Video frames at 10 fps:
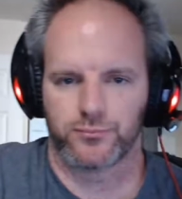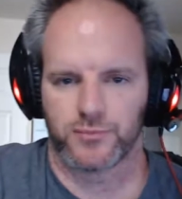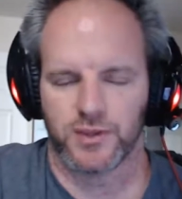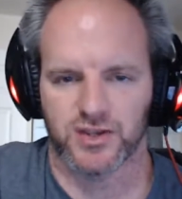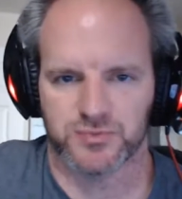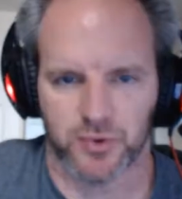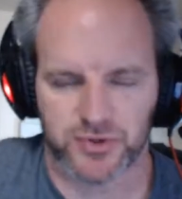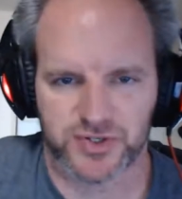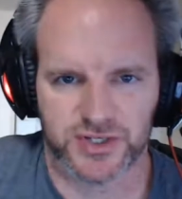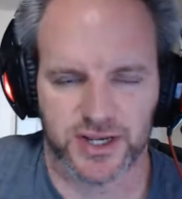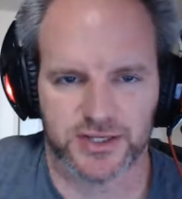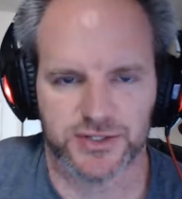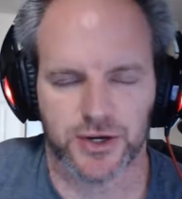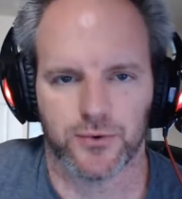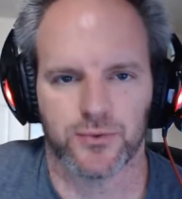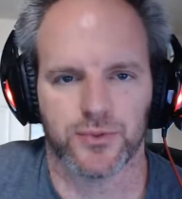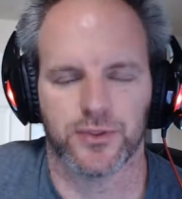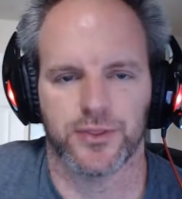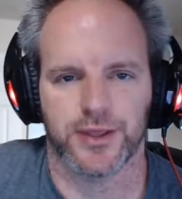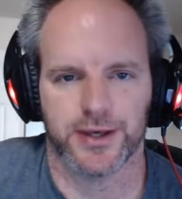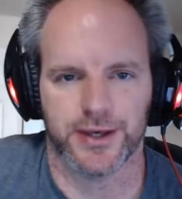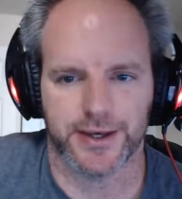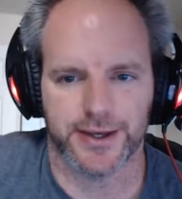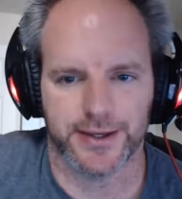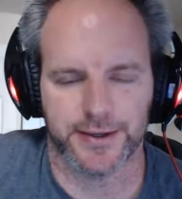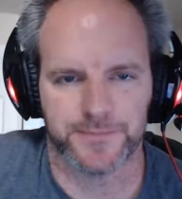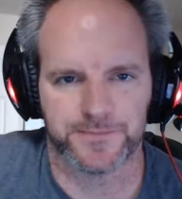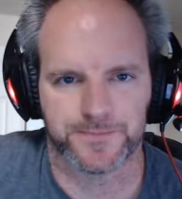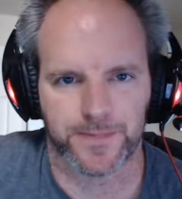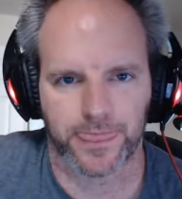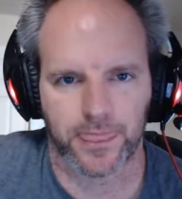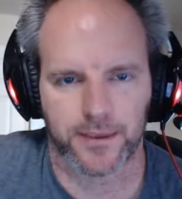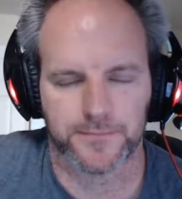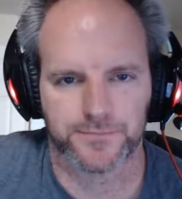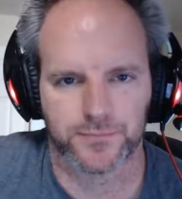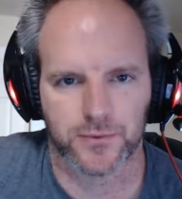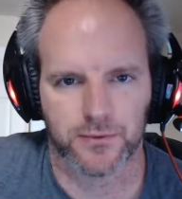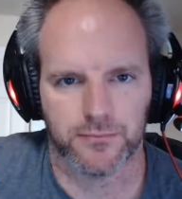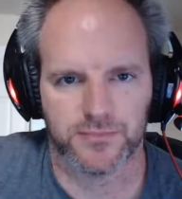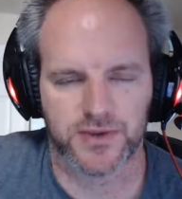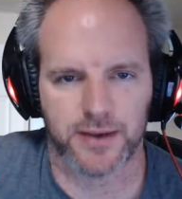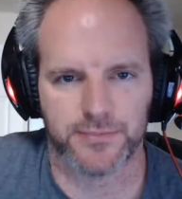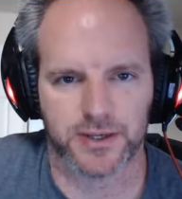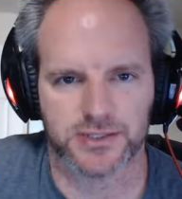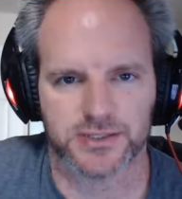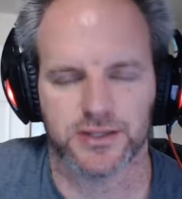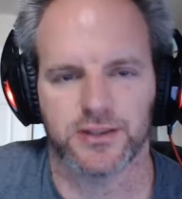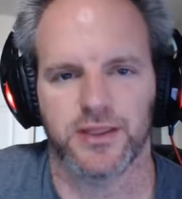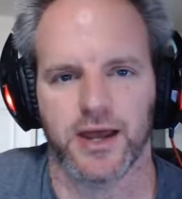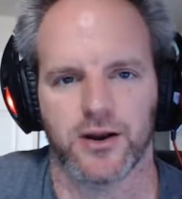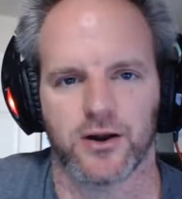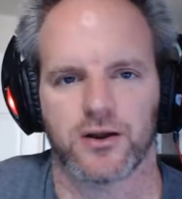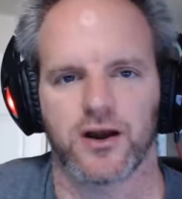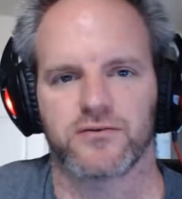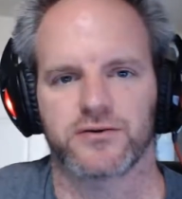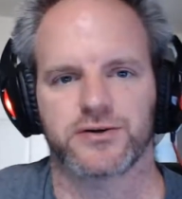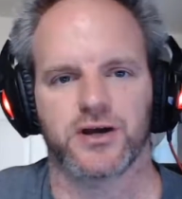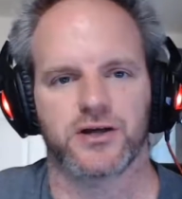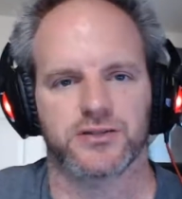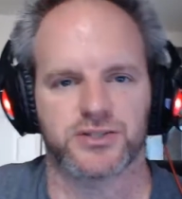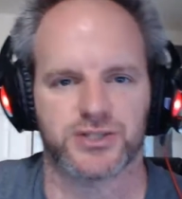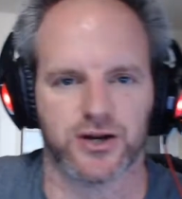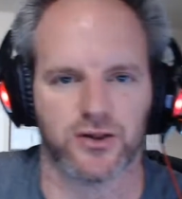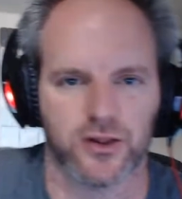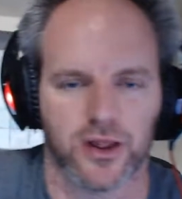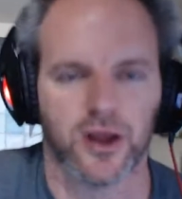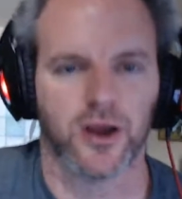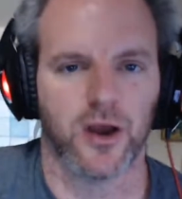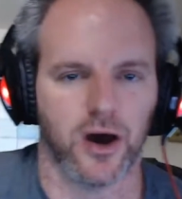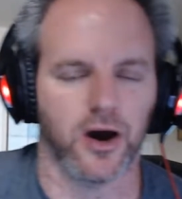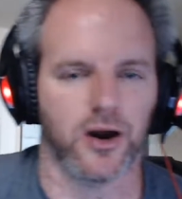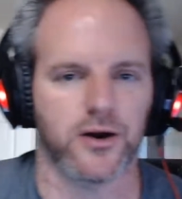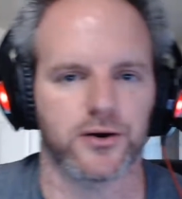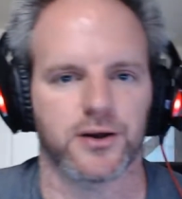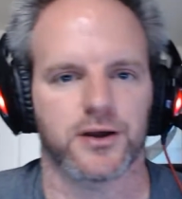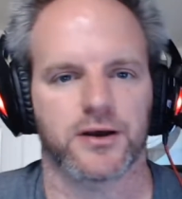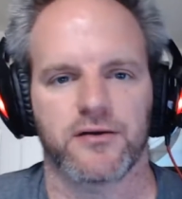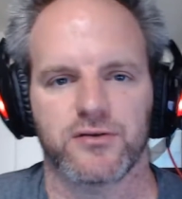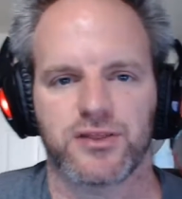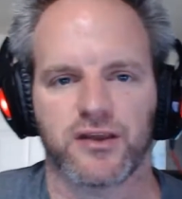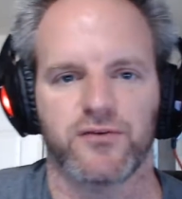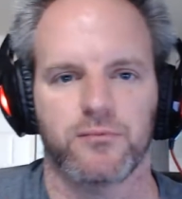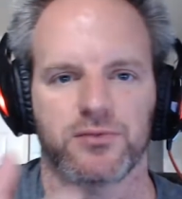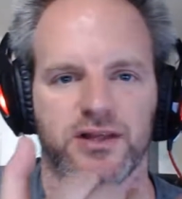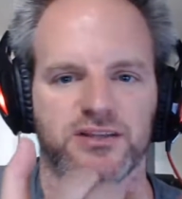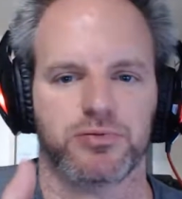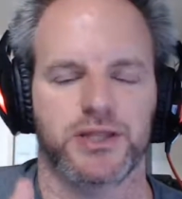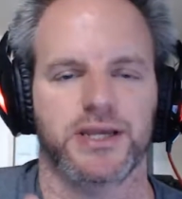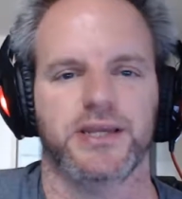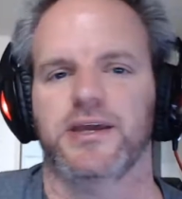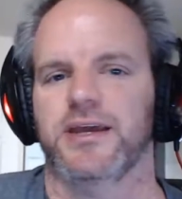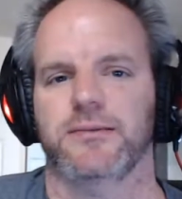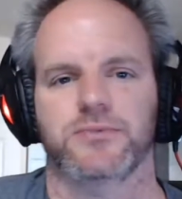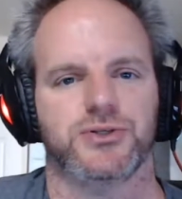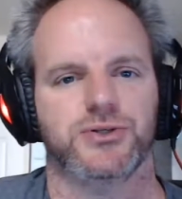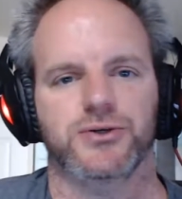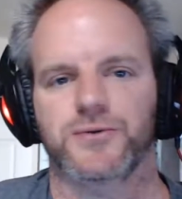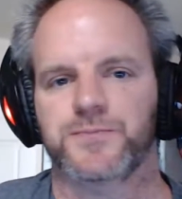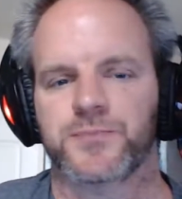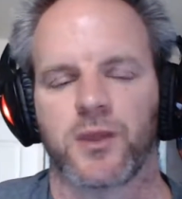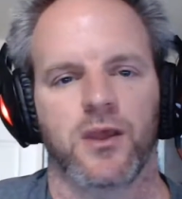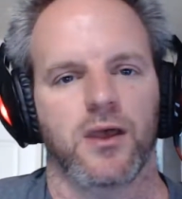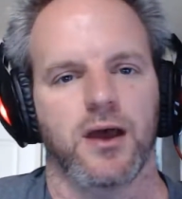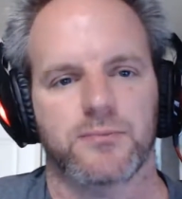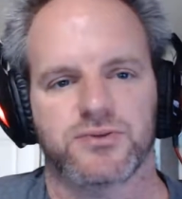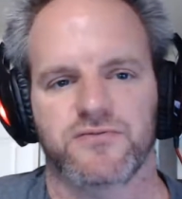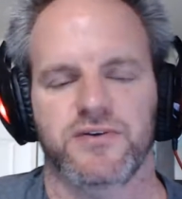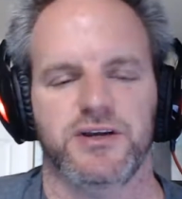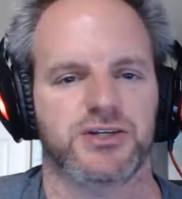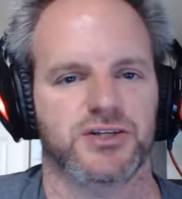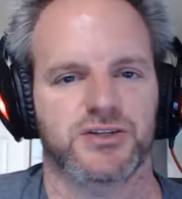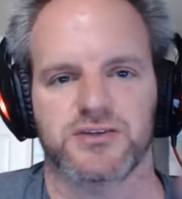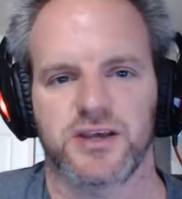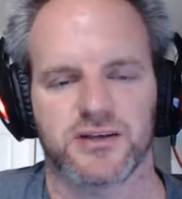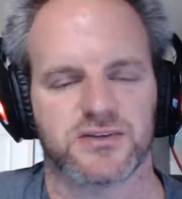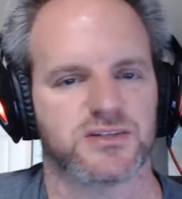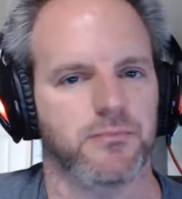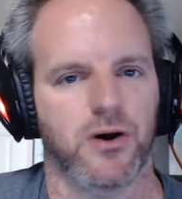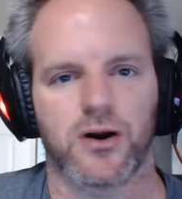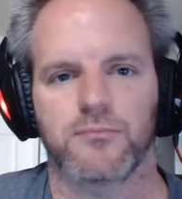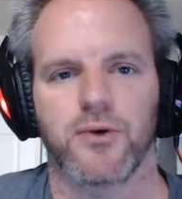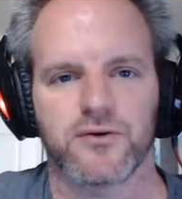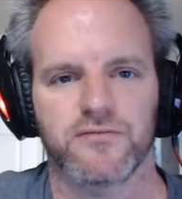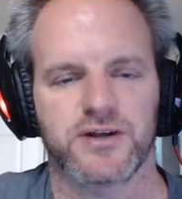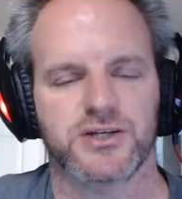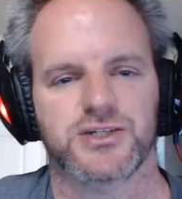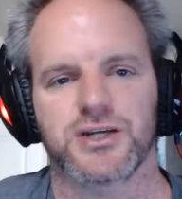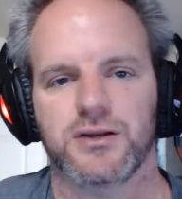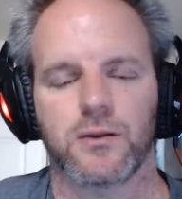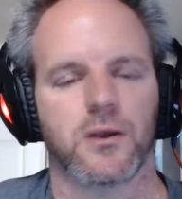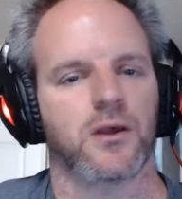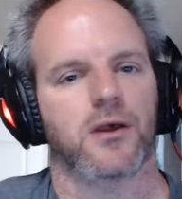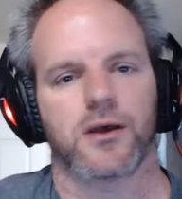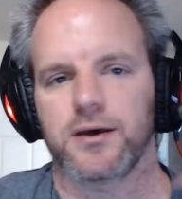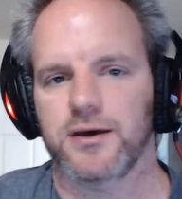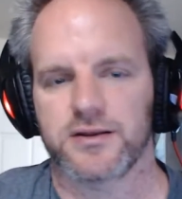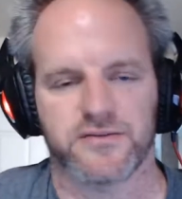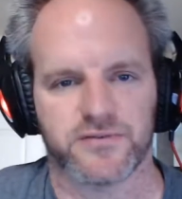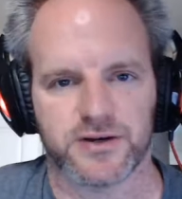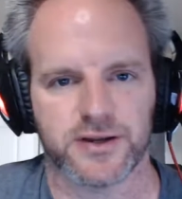as most of you guys know, the topics that are covered on this channel are everything from Let's Play games to observations, ASMR, motivation, different